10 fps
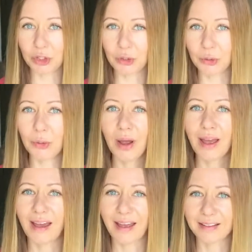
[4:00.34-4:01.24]
you
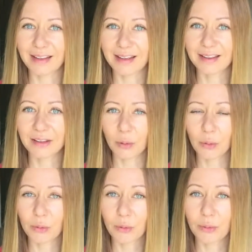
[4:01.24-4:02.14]
and the
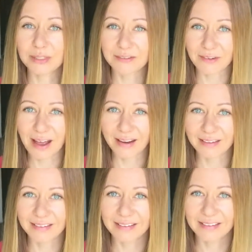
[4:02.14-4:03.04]
quote-unquote
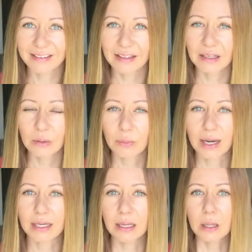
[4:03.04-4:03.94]
divine,
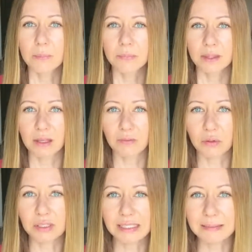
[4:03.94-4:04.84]
right? If
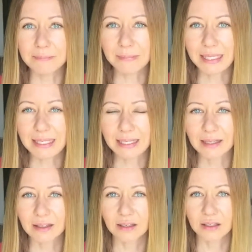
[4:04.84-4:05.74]
you need
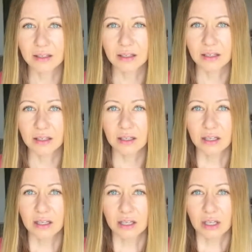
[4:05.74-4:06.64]
me
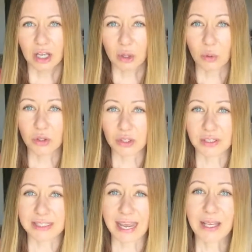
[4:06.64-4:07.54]
in order
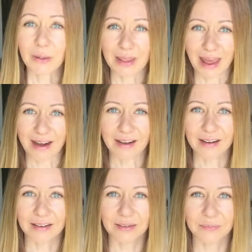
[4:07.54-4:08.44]
to take you there,
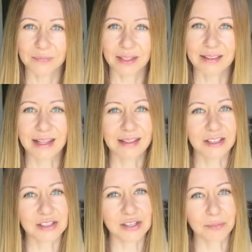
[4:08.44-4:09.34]
then
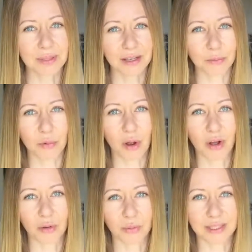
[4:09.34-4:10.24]
there's something
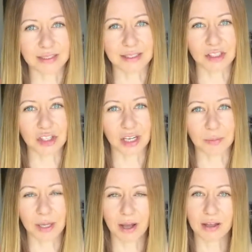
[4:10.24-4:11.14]
wrong with the teaching,
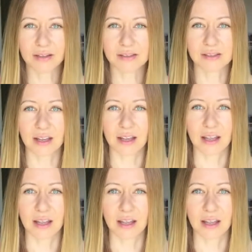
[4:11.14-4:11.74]
because